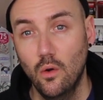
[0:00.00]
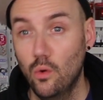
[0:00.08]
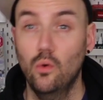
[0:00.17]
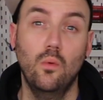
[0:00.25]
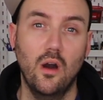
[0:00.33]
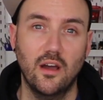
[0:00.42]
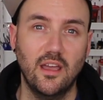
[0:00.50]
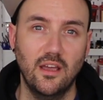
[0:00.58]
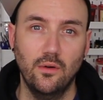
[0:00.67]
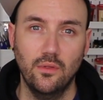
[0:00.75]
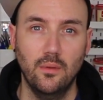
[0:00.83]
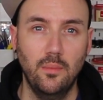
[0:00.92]
or
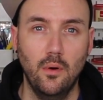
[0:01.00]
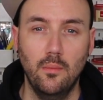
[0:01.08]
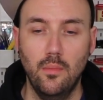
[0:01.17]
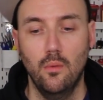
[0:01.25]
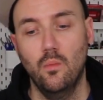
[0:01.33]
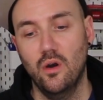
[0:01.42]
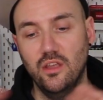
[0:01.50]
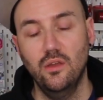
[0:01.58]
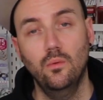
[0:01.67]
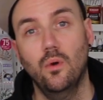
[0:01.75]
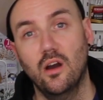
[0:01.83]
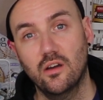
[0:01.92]
working on the pom-pom while
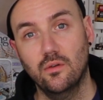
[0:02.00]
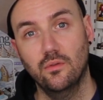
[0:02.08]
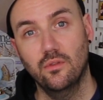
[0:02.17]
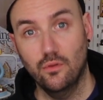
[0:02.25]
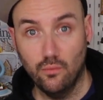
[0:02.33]
you work on